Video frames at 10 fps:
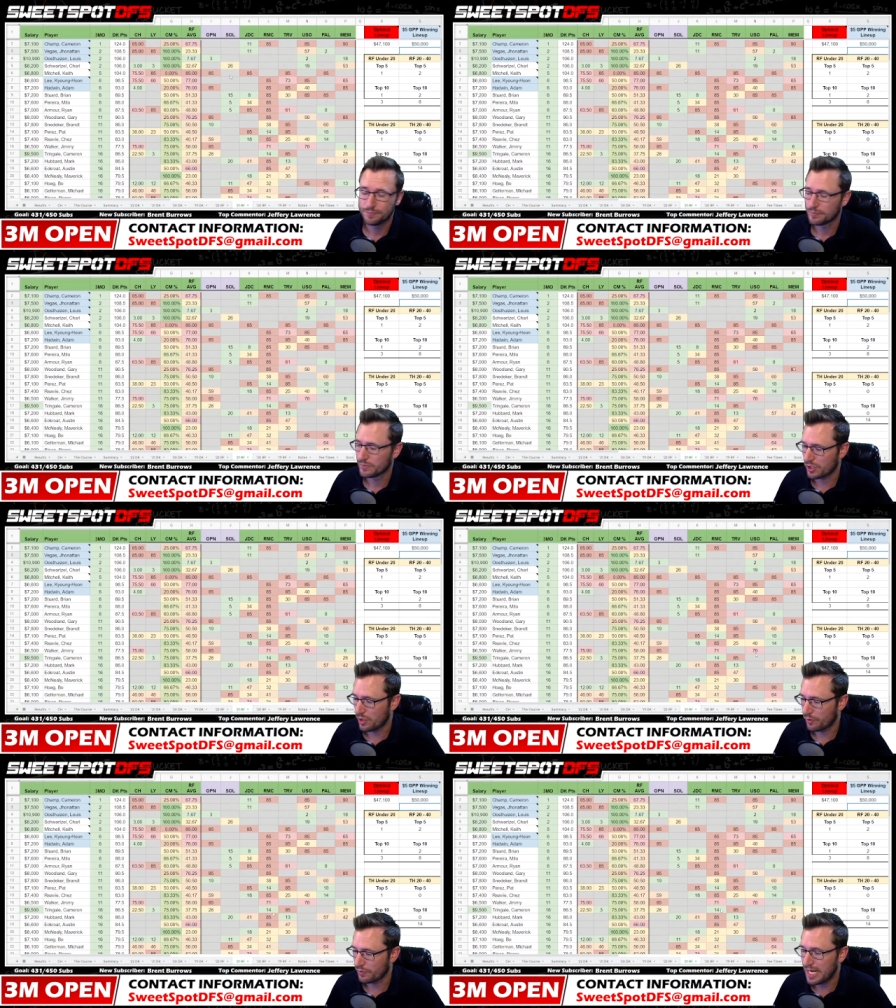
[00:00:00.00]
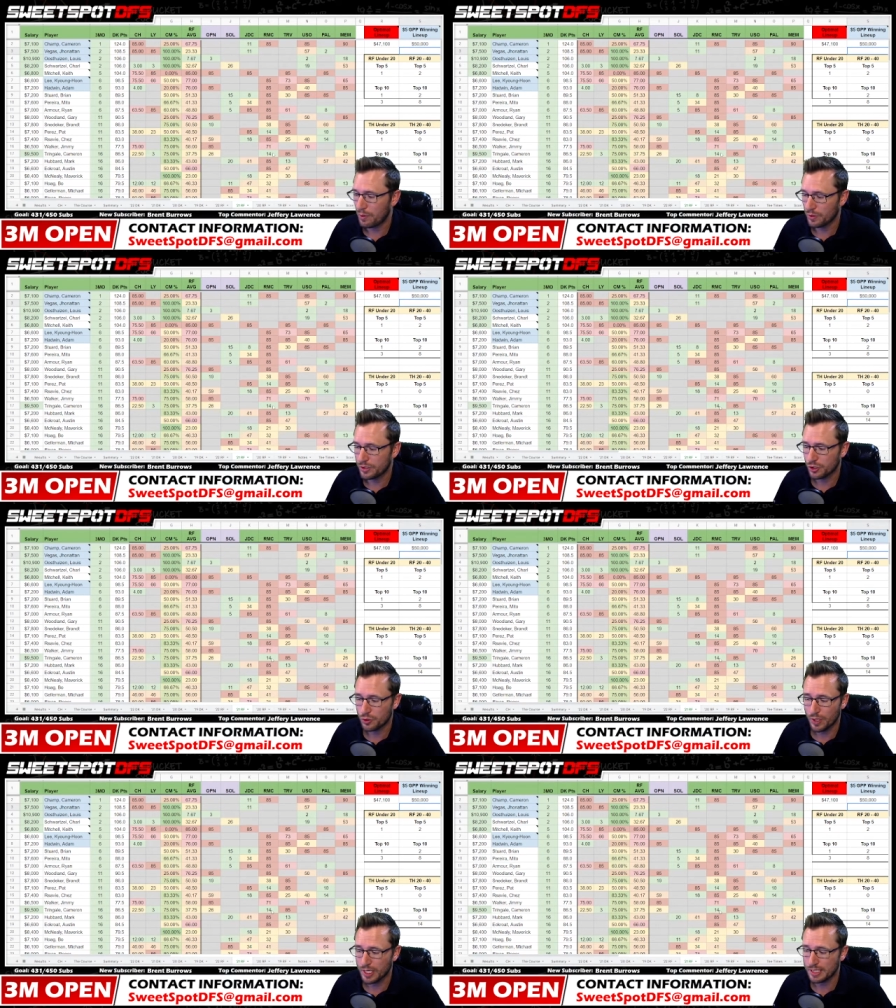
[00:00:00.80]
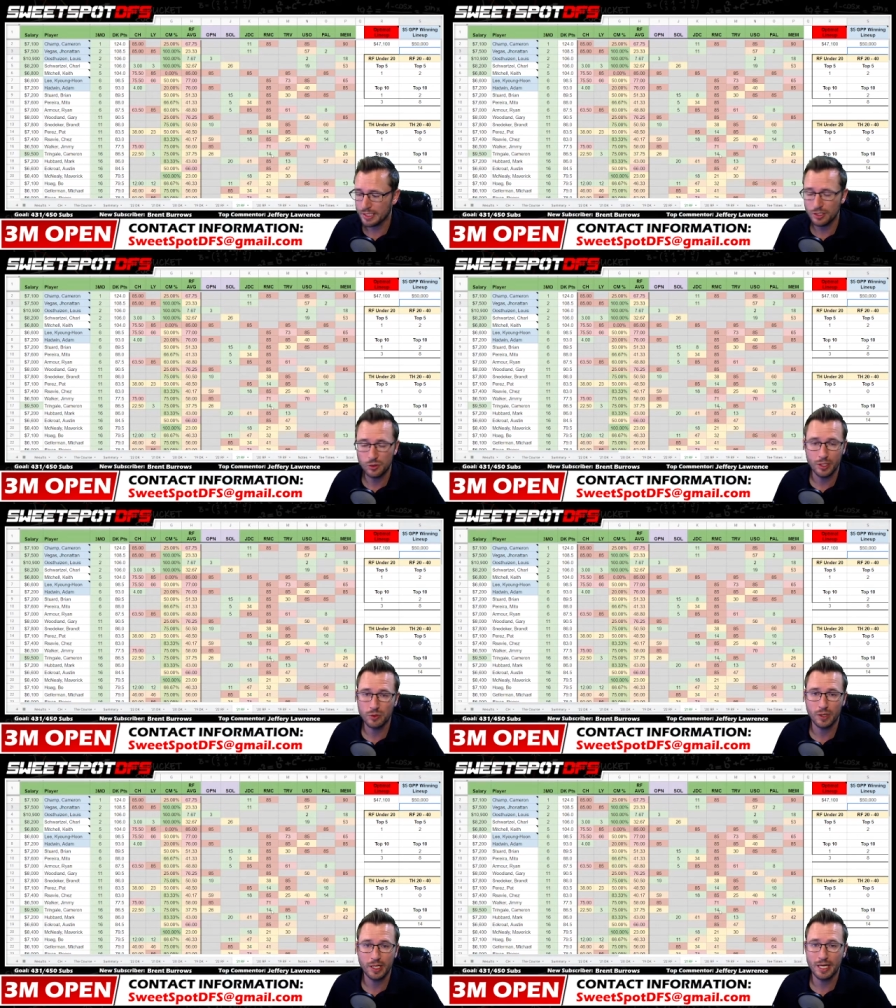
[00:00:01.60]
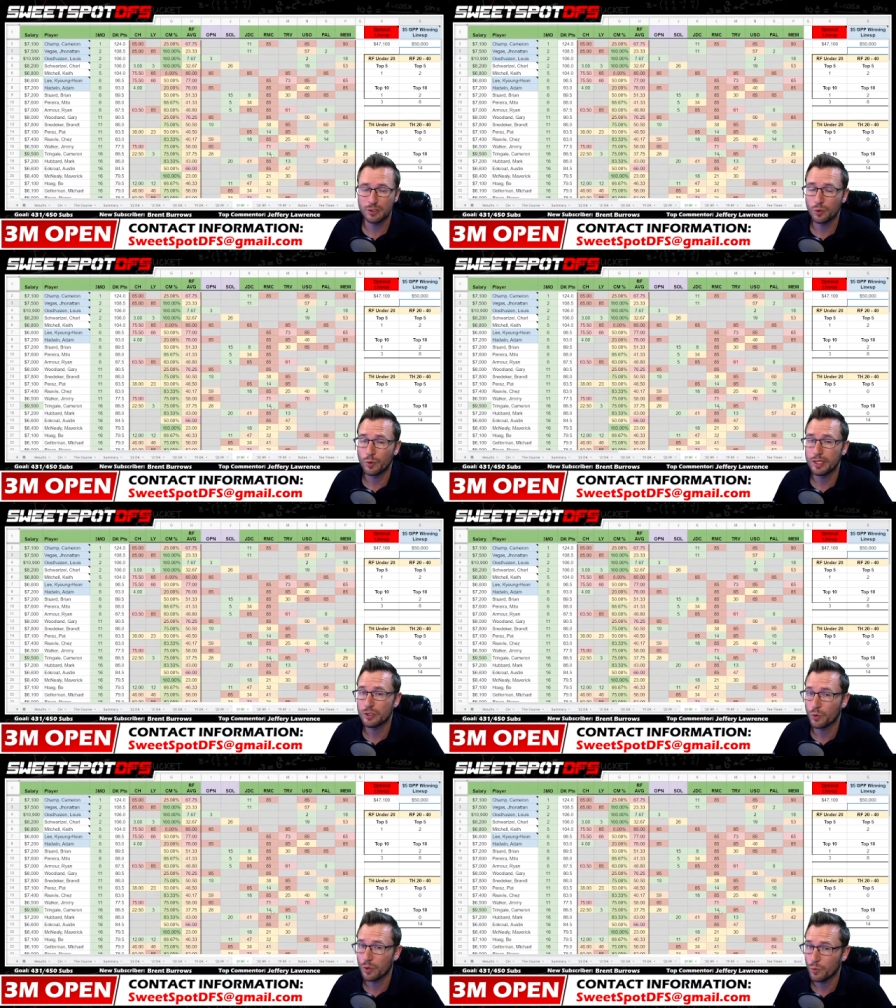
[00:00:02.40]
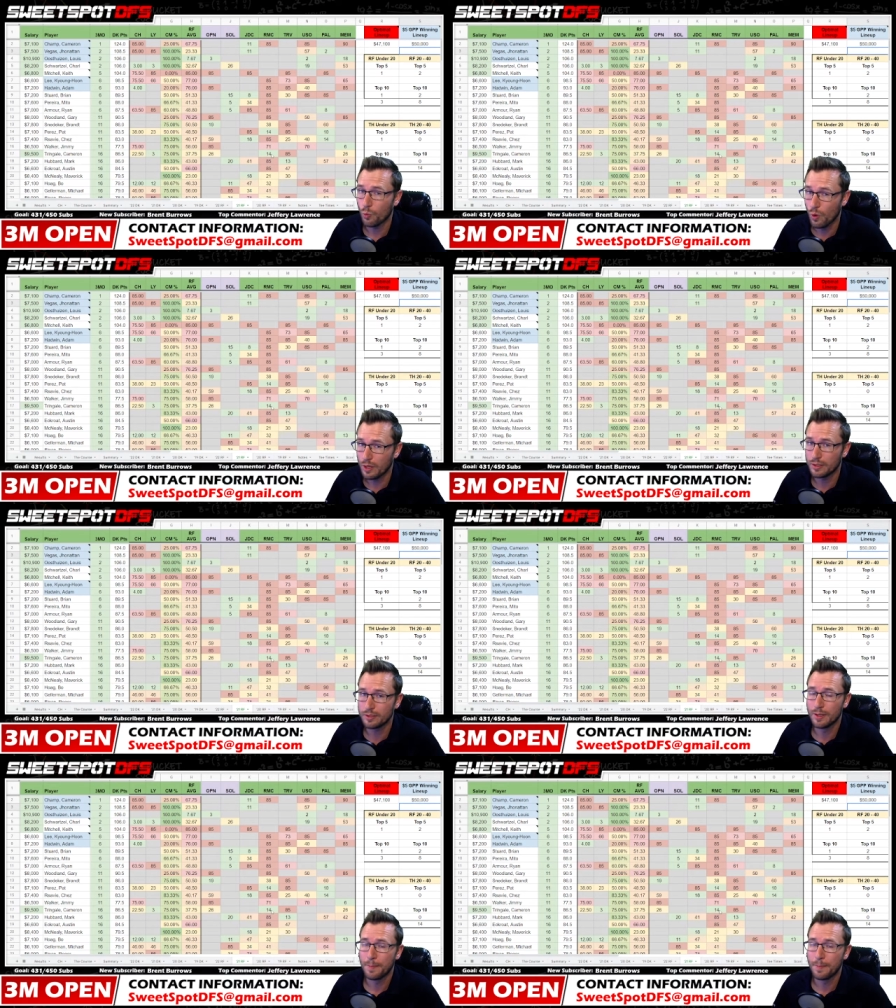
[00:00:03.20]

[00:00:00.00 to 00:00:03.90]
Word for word: So that was your 2019, 2020, and 2021